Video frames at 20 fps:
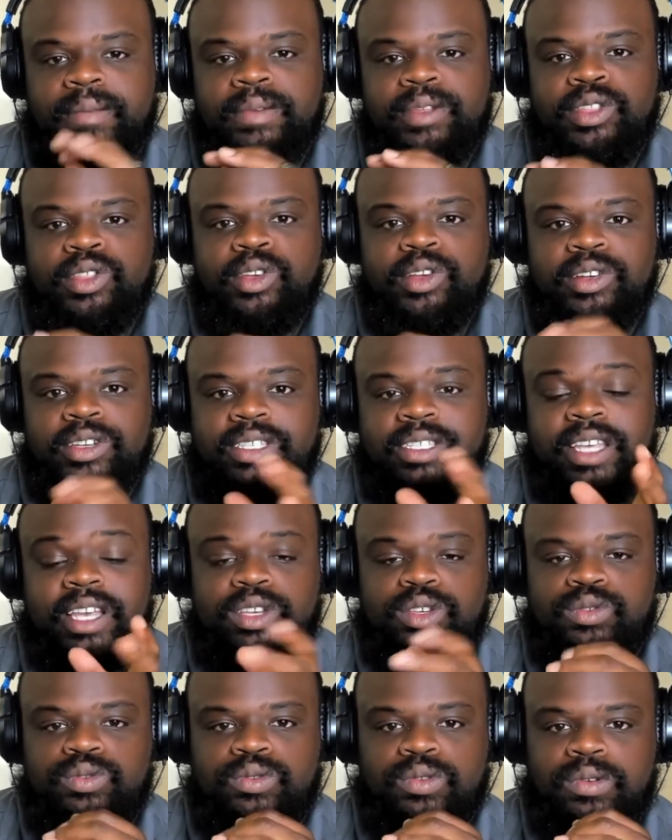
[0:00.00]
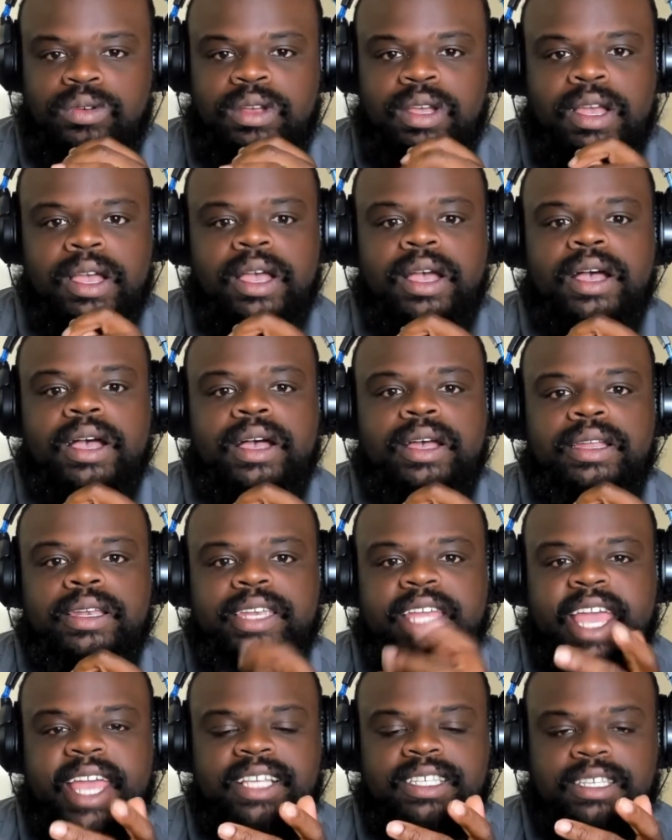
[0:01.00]
but through your sexual
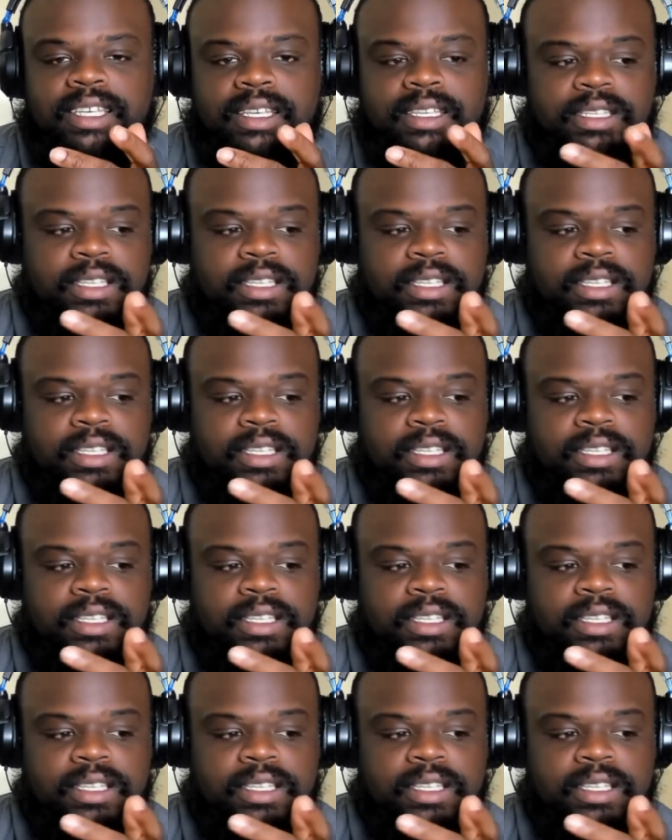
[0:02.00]
dancing.